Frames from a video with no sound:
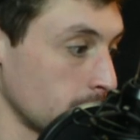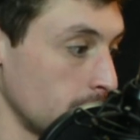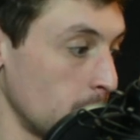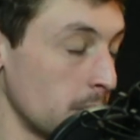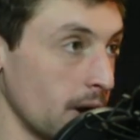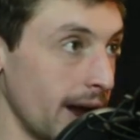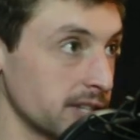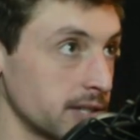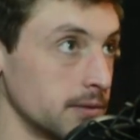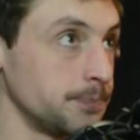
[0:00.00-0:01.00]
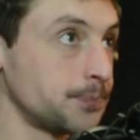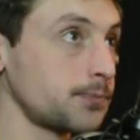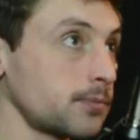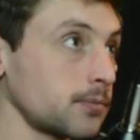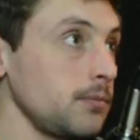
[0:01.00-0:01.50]
remember asking
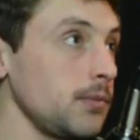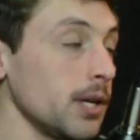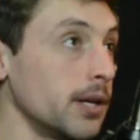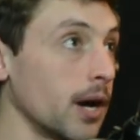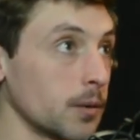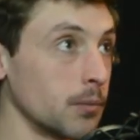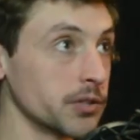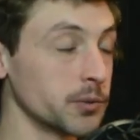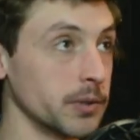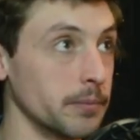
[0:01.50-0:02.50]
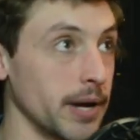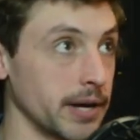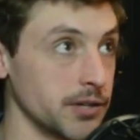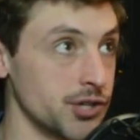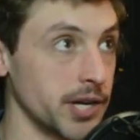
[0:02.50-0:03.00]
Eric Musselman
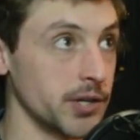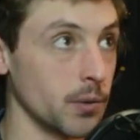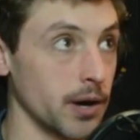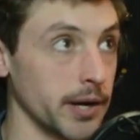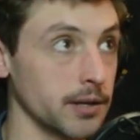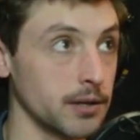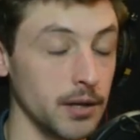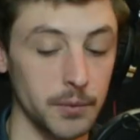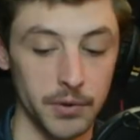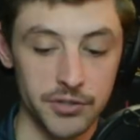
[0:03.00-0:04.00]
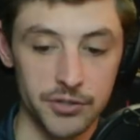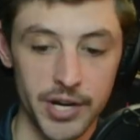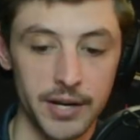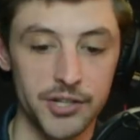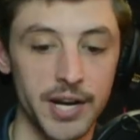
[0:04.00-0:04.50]
back in January, because
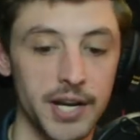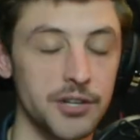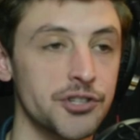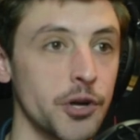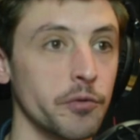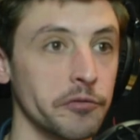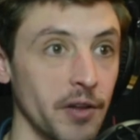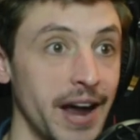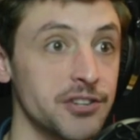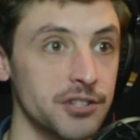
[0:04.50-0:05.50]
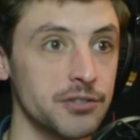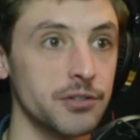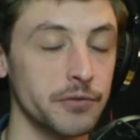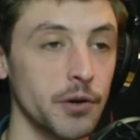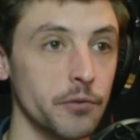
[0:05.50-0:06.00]
JD's shown flashes
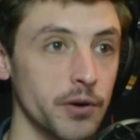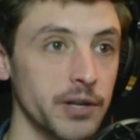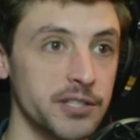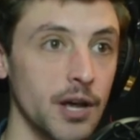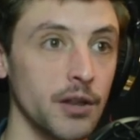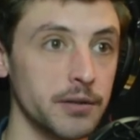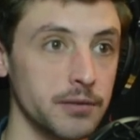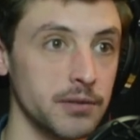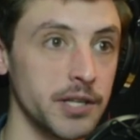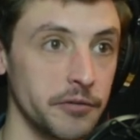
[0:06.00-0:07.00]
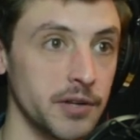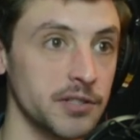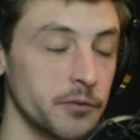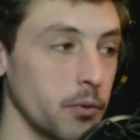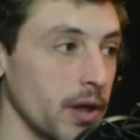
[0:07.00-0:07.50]
of really solid
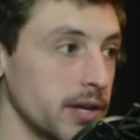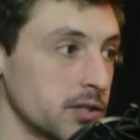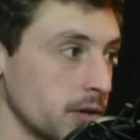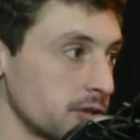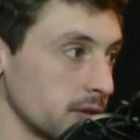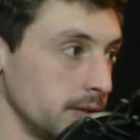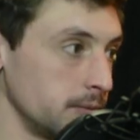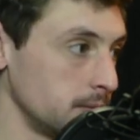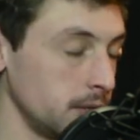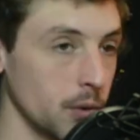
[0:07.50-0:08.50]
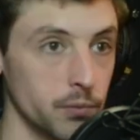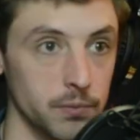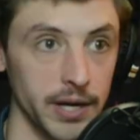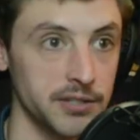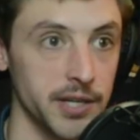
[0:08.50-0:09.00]
defensive play, especially, you know,
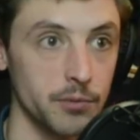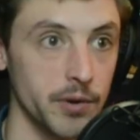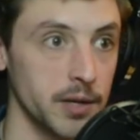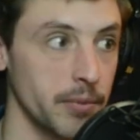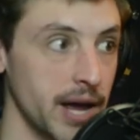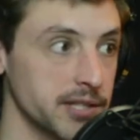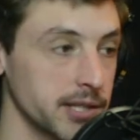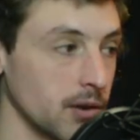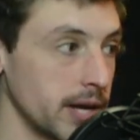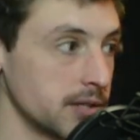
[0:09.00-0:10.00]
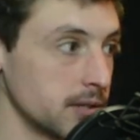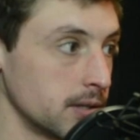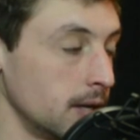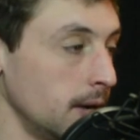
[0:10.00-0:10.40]
like I said, reading passing lanes and